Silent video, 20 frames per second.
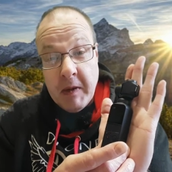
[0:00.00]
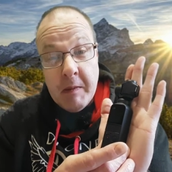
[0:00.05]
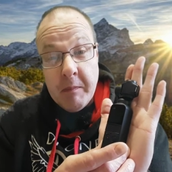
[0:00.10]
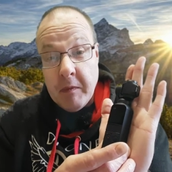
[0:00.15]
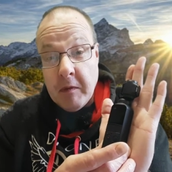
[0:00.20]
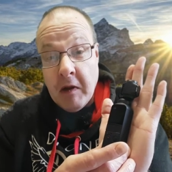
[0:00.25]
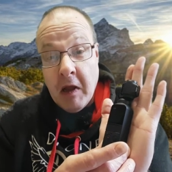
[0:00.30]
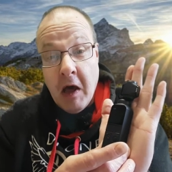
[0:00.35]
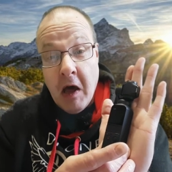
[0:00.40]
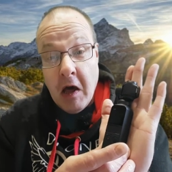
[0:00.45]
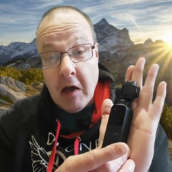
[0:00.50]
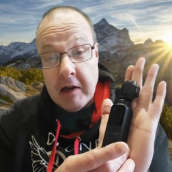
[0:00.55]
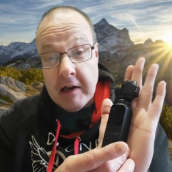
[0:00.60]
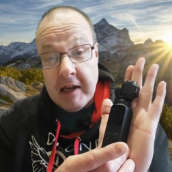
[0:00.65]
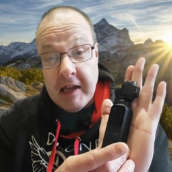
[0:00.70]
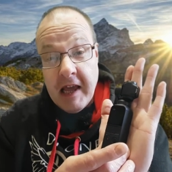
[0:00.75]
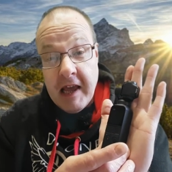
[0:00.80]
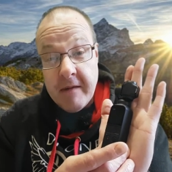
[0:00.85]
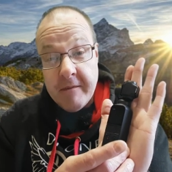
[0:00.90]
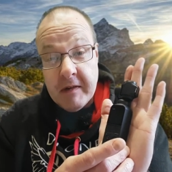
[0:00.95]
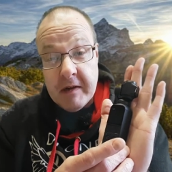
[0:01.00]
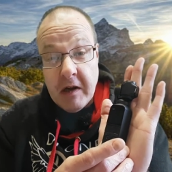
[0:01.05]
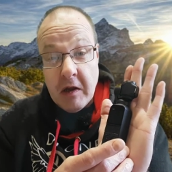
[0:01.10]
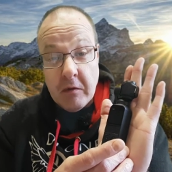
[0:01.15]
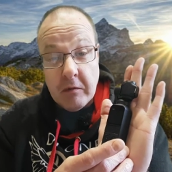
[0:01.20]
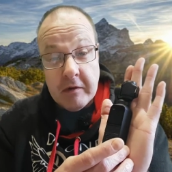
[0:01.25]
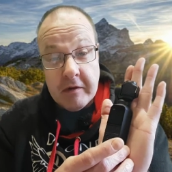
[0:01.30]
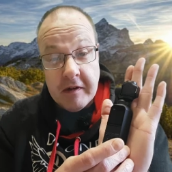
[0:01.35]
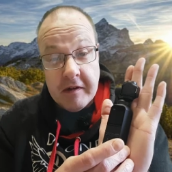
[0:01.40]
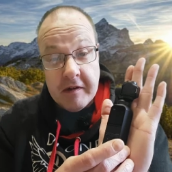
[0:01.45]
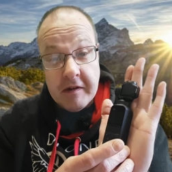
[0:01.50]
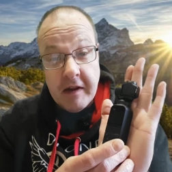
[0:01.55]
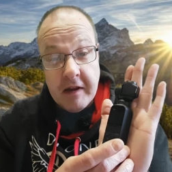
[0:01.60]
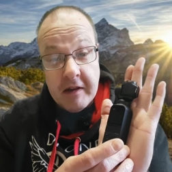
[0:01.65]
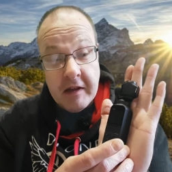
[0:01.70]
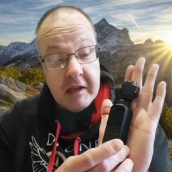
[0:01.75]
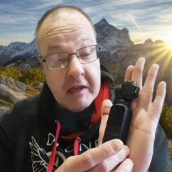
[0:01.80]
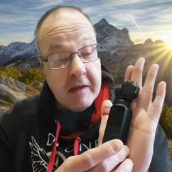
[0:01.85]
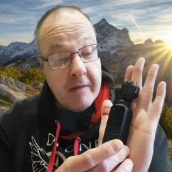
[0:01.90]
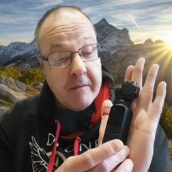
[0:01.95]
people hardly ever notice
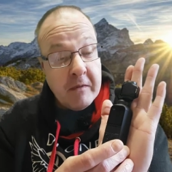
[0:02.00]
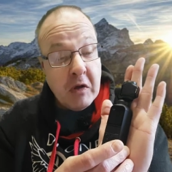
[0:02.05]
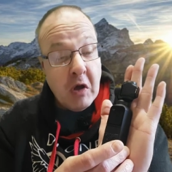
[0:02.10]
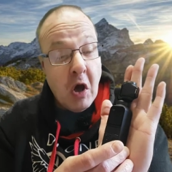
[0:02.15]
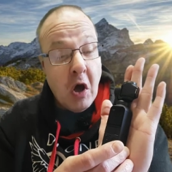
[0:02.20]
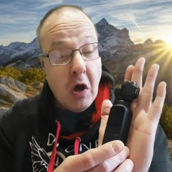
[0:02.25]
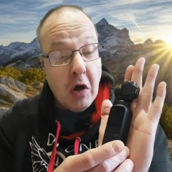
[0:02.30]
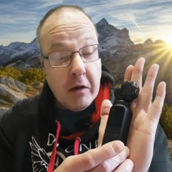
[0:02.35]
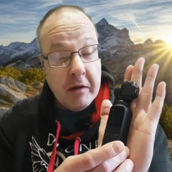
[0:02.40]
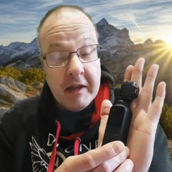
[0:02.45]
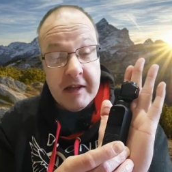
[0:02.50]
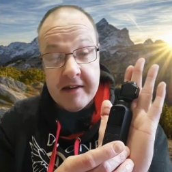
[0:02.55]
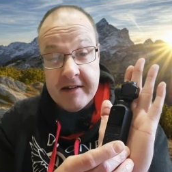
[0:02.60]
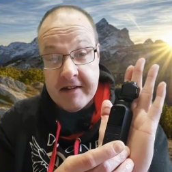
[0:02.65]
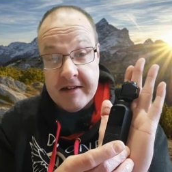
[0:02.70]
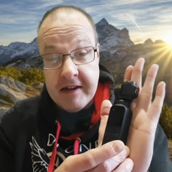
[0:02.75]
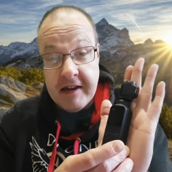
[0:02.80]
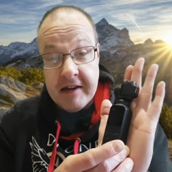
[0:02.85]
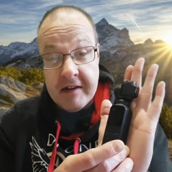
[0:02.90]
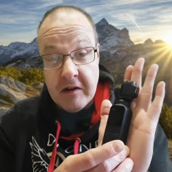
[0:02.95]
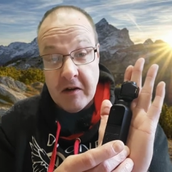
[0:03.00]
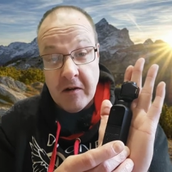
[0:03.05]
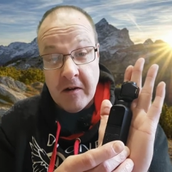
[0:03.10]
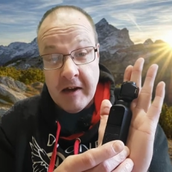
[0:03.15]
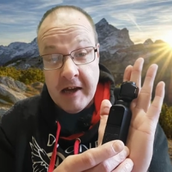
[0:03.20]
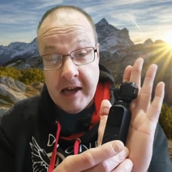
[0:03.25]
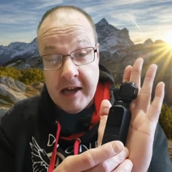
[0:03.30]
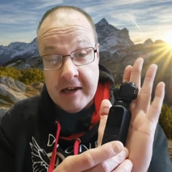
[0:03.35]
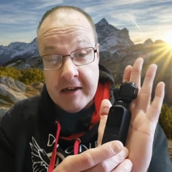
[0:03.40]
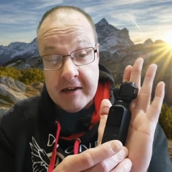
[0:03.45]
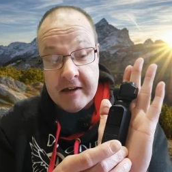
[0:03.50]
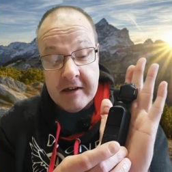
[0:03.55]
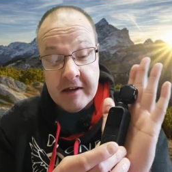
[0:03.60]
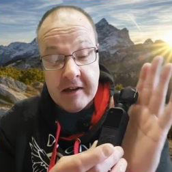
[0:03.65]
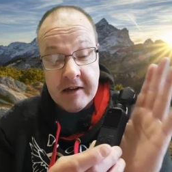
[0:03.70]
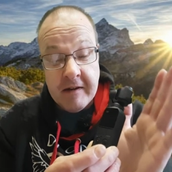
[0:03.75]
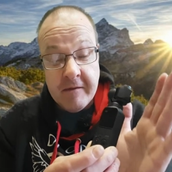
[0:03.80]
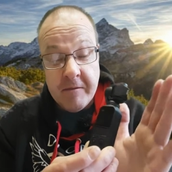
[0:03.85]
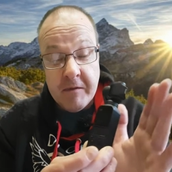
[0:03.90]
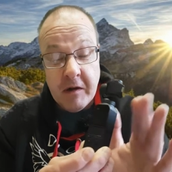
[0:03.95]
that you've got this in your hand.
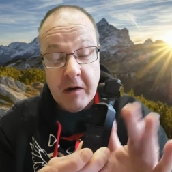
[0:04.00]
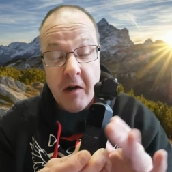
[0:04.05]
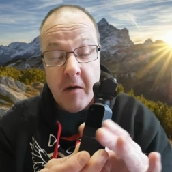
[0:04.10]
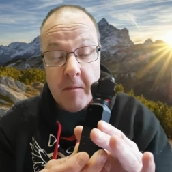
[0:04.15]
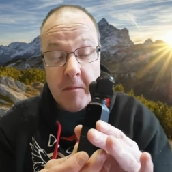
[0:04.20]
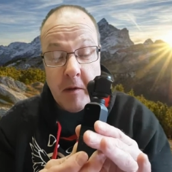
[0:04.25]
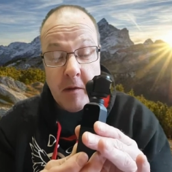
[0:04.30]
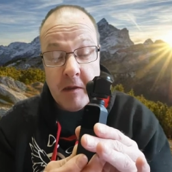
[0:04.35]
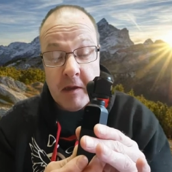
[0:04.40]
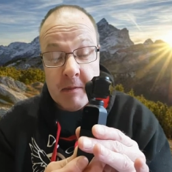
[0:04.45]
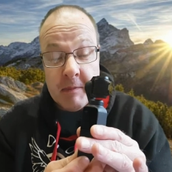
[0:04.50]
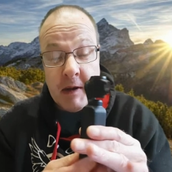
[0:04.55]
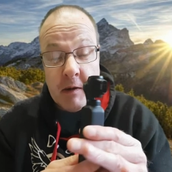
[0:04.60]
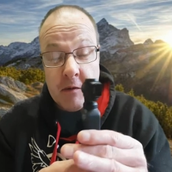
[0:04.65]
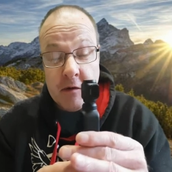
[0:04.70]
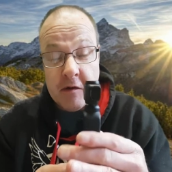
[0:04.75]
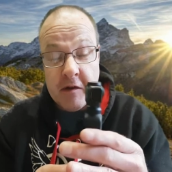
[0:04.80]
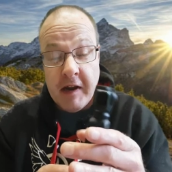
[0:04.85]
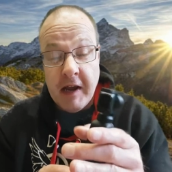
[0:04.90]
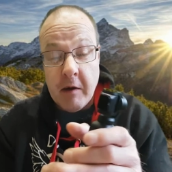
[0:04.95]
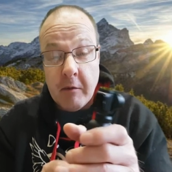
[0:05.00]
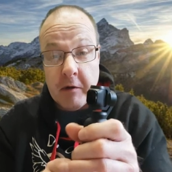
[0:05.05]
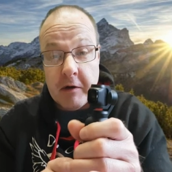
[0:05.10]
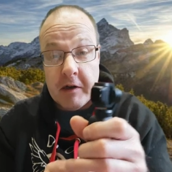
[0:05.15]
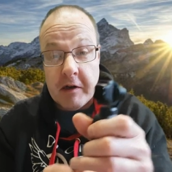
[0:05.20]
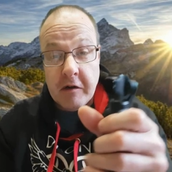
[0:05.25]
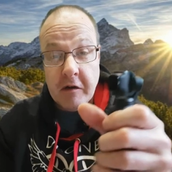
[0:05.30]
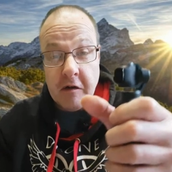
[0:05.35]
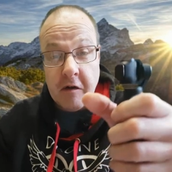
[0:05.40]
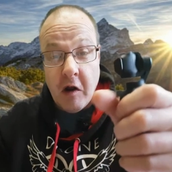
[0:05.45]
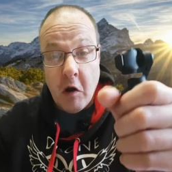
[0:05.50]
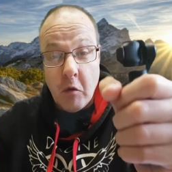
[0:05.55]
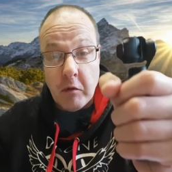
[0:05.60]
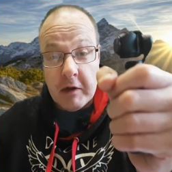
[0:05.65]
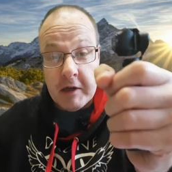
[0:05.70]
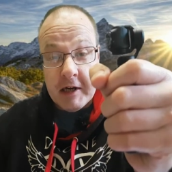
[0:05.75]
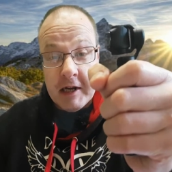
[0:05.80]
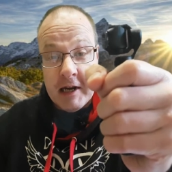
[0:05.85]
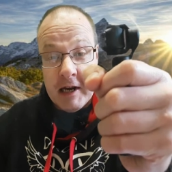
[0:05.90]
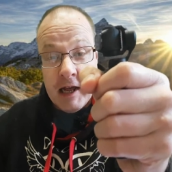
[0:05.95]
And if you're not bothered about sound or you're just
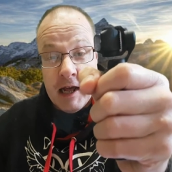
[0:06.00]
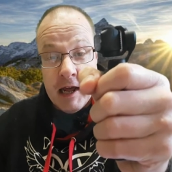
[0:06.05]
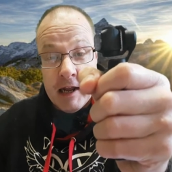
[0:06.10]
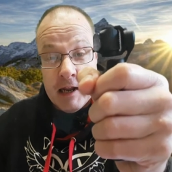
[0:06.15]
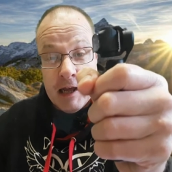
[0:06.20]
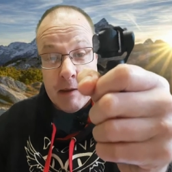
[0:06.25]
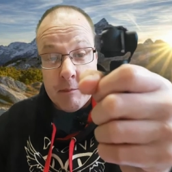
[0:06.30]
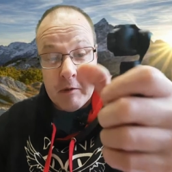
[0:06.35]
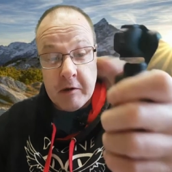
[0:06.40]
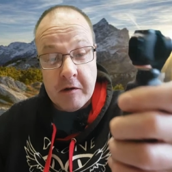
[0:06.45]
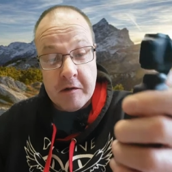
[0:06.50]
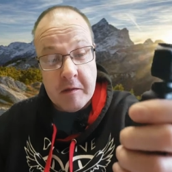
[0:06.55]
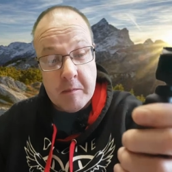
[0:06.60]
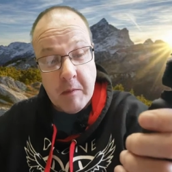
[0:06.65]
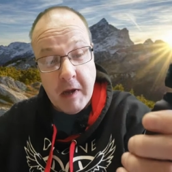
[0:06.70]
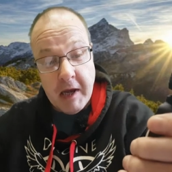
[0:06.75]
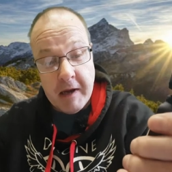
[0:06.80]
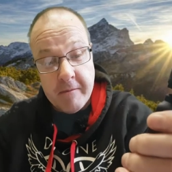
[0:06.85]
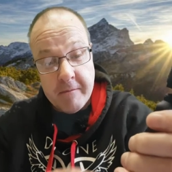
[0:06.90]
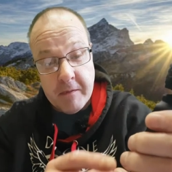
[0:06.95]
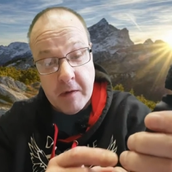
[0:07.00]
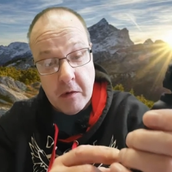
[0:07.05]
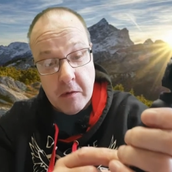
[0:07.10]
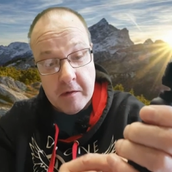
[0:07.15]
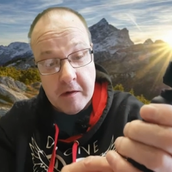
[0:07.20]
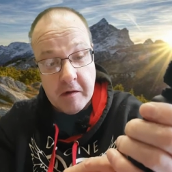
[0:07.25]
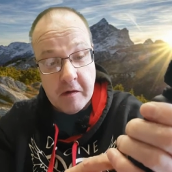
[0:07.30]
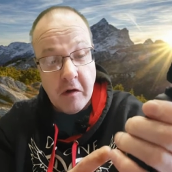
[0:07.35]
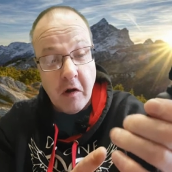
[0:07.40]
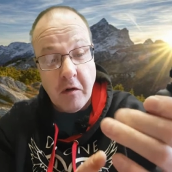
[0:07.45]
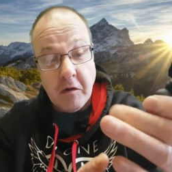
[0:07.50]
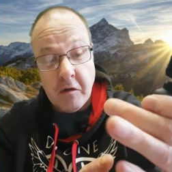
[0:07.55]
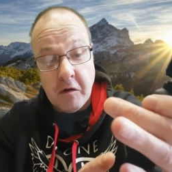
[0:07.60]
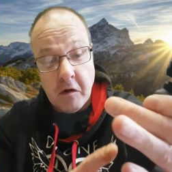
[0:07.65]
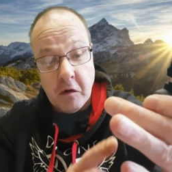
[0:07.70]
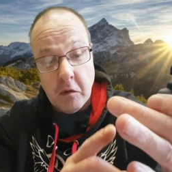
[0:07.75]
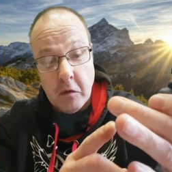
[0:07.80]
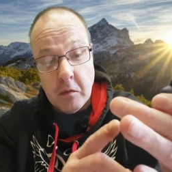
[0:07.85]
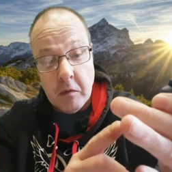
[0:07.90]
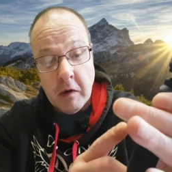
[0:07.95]
holding it like that because of microphones, it's got
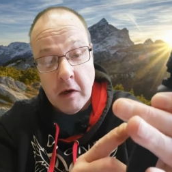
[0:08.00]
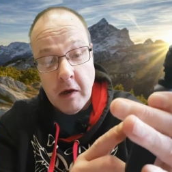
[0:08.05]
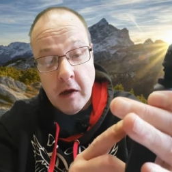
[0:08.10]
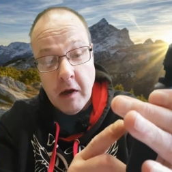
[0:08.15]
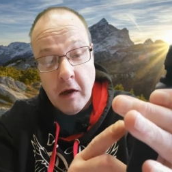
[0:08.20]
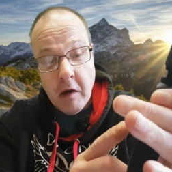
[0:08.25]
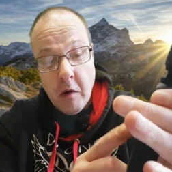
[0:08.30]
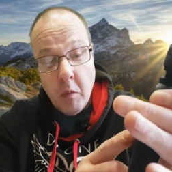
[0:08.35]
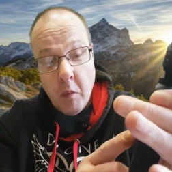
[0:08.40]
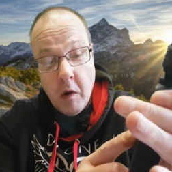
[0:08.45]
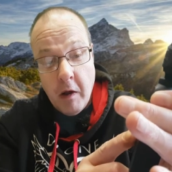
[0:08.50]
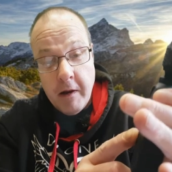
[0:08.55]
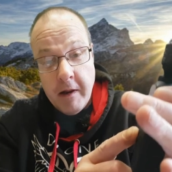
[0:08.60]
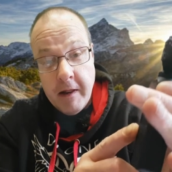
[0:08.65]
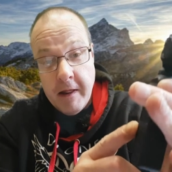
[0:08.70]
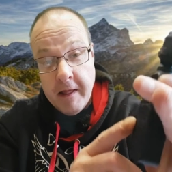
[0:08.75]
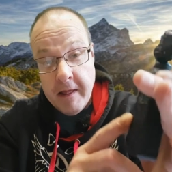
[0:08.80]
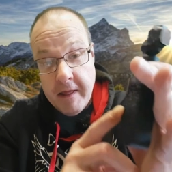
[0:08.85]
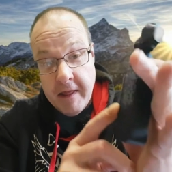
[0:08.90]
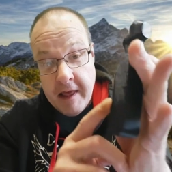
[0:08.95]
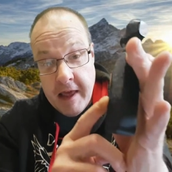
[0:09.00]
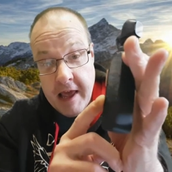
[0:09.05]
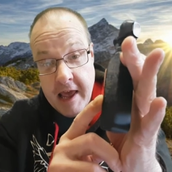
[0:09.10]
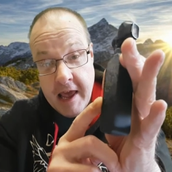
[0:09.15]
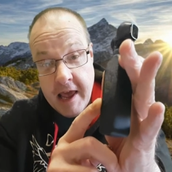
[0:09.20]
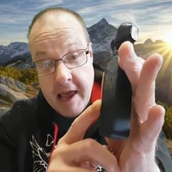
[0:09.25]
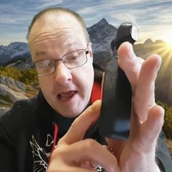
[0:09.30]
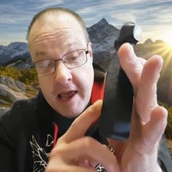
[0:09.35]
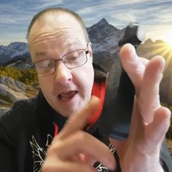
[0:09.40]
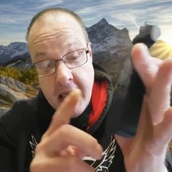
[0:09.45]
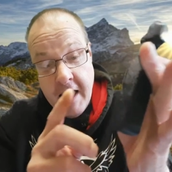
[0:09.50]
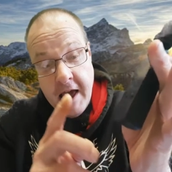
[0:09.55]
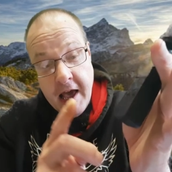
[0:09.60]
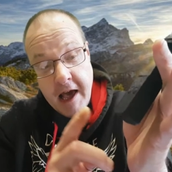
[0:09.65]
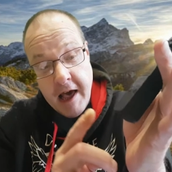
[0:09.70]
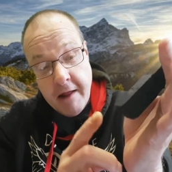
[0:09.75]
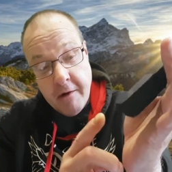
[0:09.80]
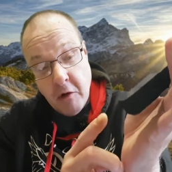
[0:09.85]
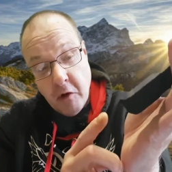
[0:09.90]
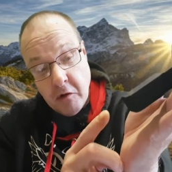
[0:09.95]
2, one there
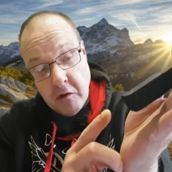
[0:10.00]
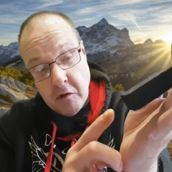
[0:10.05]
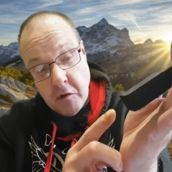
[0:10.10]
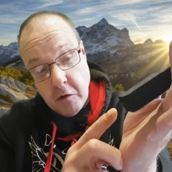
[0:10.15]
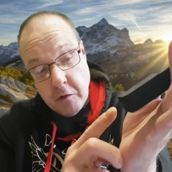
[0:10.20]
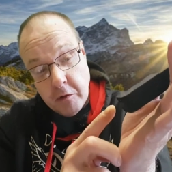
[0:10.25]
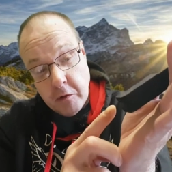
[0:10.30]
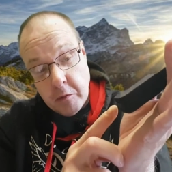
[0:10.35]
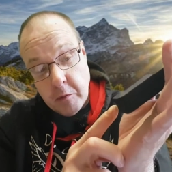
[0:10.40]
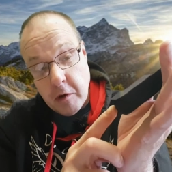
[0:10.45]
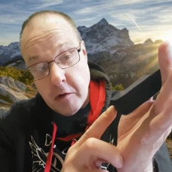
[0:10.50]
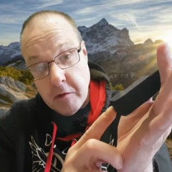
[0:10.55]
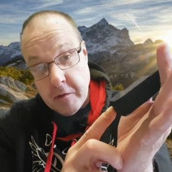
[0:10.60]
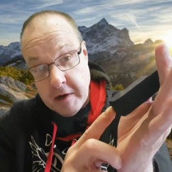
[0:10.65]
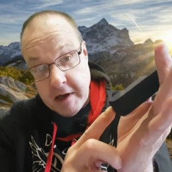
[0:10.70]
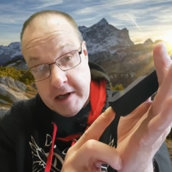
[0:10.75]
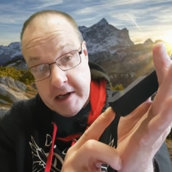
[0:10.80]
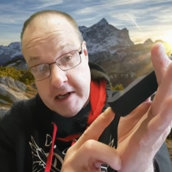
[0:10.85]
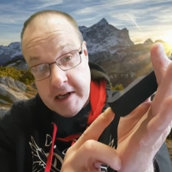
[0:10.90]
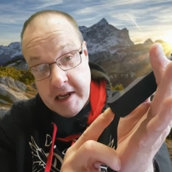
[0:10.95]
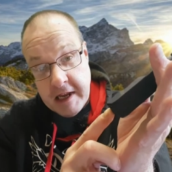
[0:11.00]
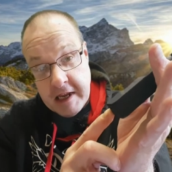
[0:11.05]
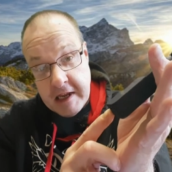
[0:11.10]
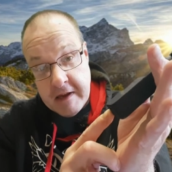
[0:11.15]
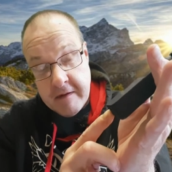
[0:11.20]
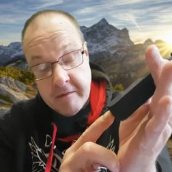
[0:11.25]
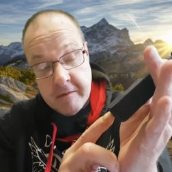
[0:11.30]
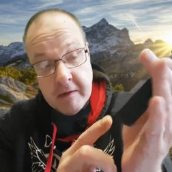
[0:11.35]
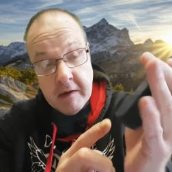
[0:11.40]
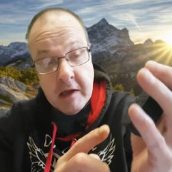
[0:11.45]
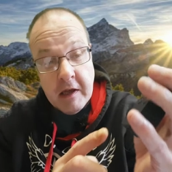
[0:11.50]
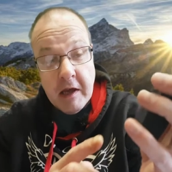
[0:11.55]
and also the other one underneath.